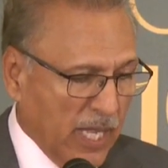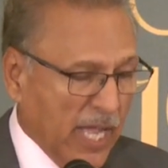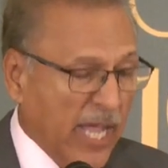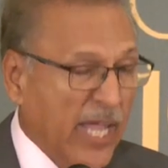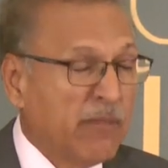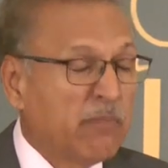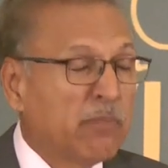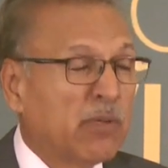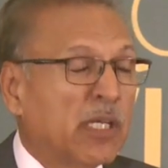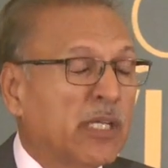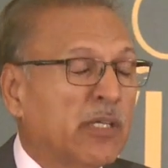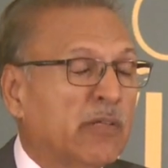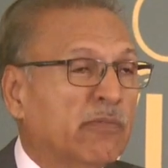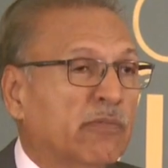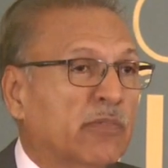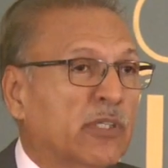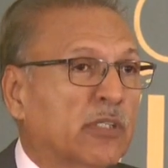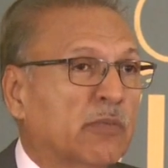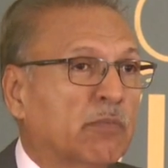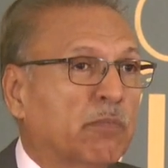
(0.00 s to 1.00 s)
I
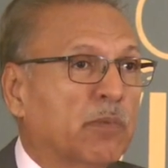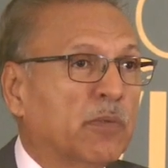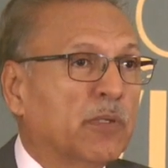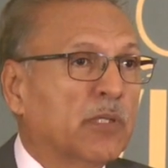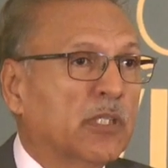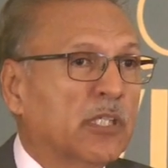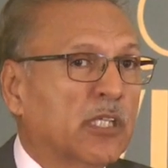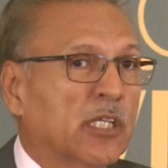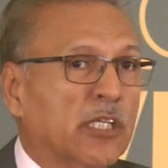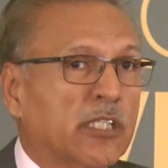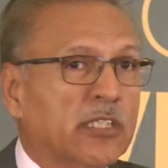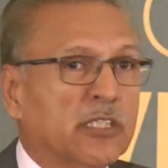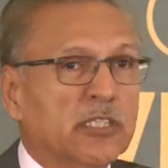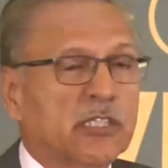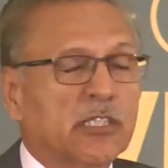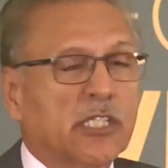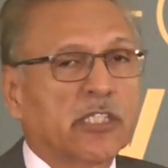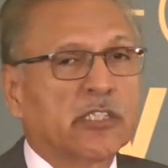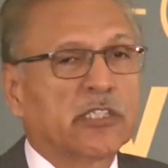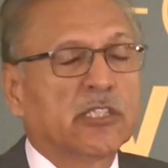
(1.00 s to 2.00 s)
believe that the
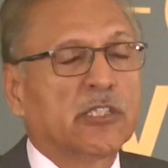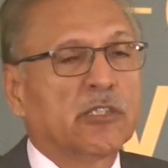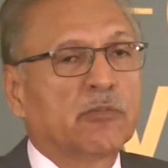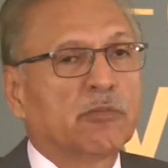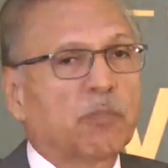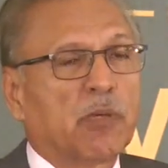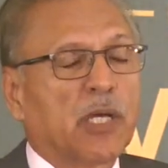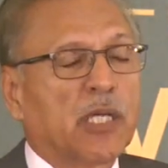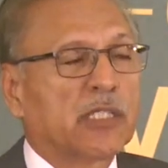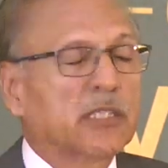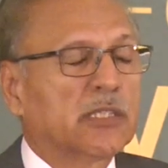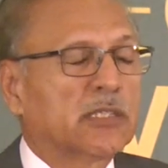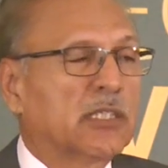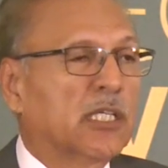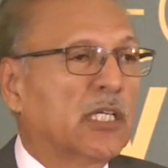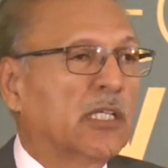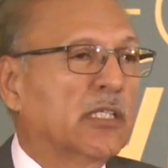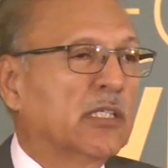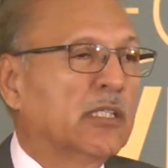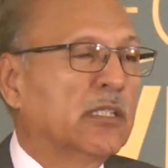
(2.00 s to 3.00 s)
legislation in
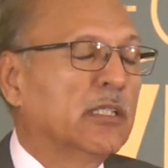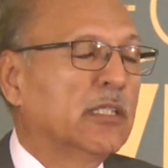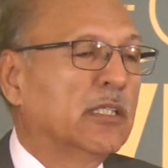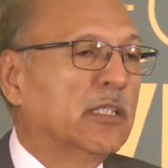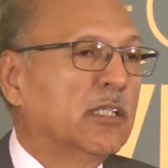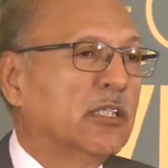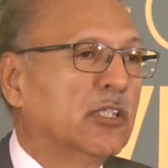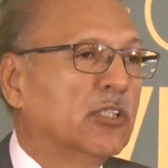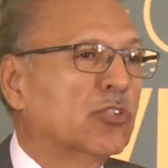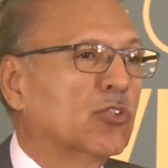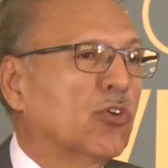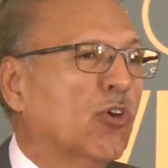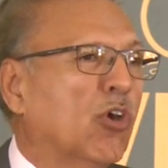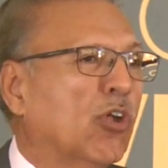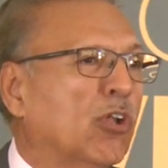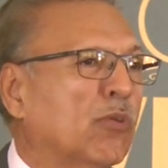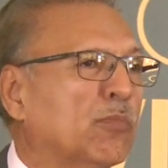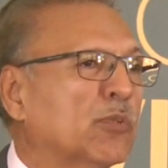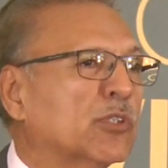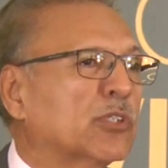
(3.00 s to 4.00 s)
Pakistan is
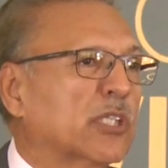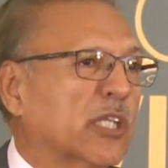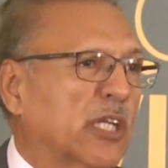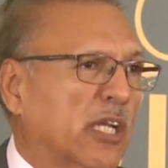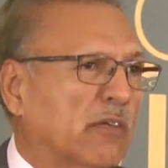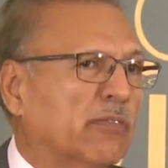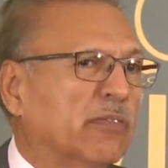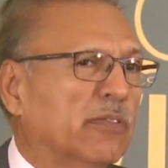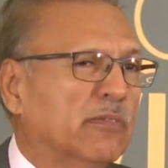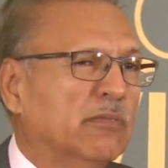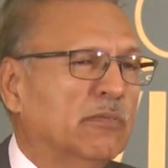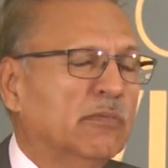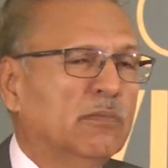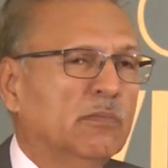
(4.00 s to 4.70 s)
almost enough.